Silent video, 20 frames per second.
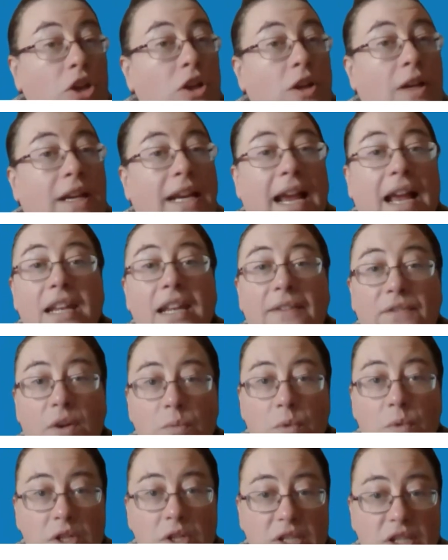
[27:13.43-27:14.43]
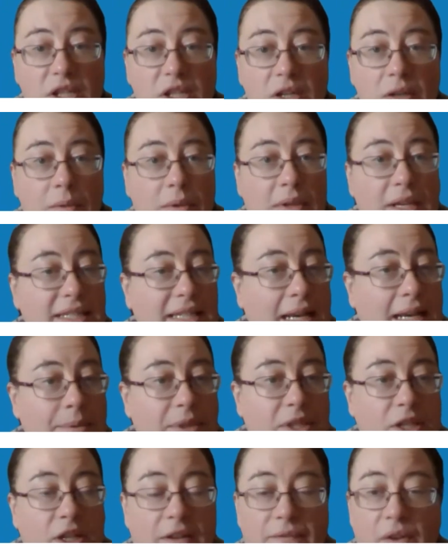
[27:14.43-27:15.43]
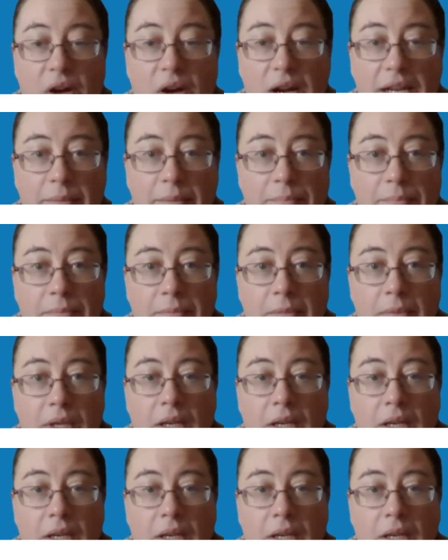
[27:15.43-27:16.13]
You can if you want to, that's absolutely fine.